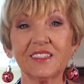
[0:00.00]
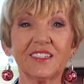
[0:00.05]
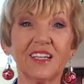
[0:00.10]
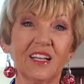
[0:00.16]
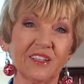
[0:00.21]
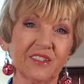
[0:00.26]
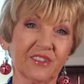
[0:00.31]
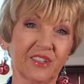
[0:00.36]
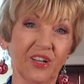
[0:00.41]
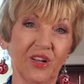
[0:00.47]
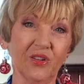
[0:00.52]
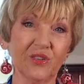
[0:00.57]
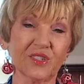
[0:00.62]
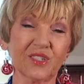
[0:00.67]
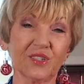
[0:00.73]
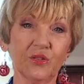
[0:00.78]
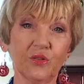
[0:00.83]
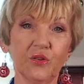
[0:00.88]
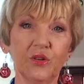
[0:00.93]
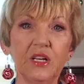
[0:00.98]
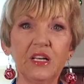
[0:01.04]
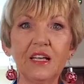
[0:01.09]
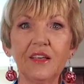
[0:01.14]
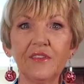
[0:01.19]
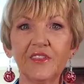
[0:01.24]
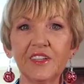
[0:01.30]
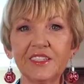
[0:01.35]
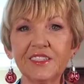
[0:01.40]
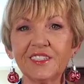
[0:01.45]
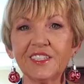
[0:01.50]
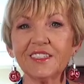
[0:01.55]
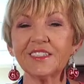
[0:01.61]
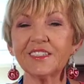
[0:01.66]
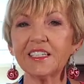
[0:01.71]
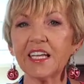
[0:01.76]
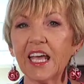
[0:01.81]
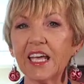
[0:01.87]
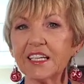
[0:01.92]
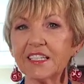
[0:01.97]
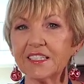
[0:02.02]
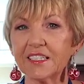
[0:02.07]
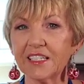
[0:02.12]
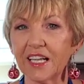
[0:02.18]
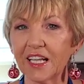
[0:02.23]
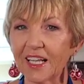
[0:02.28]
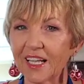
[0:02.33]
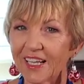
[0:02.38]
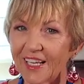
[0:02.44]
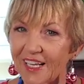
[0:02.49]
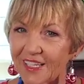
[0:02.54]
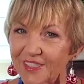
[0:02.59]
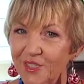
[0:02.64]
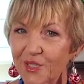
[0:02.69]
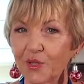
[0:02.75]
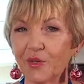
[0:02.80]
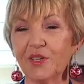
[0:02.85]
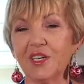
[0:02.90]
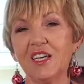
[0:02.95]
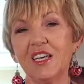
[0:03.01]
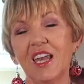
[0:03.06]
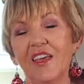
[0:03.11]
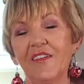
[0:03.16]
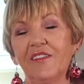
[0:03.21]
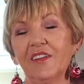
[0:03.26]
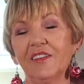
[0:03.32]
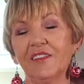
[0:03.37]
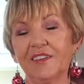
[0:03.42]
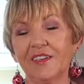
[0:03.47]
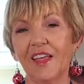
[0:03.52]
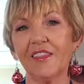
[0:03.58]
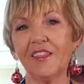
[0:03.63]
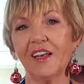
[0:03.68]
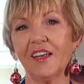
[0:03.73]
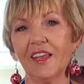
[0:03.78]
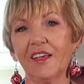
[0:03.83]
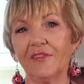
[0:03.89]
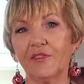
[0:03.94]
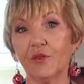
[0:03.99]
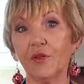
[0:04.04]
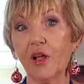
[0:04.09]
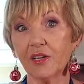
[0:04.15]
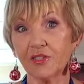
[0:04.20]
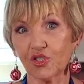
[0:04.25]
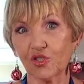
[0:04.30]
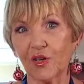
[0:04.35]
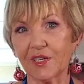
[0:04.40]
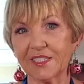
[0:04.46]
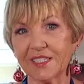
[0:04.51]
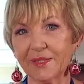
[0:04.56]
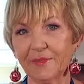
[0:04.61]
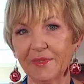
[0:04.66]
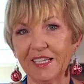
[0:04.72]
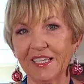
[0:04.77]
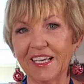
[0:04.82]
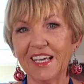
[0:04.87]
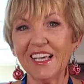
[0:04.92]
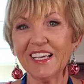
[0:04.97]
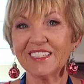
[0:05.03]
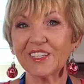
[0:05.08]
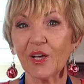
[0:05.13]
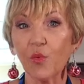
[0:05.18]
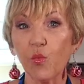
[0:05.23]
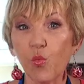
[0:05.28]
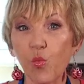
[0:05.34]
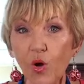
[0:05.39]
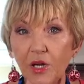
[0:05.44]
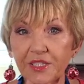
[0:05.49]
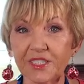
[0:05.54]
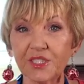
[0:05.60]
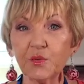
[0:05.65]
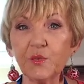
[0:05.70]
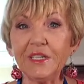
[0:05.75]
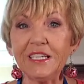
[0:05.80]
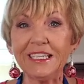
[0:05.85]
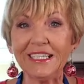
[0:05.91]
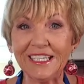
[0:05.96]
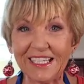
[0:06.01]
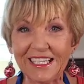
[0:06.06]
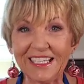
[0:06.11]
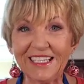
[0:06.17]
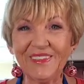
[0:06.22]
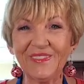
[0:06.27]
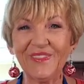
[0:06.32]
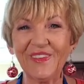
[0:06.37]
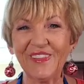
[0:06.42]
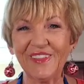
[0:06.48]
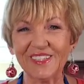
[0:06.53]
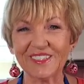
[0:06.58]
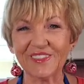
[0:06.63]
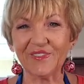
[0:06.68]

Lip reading: salad, coleslaw. This just takes it to another level, trust me. So what do we need for this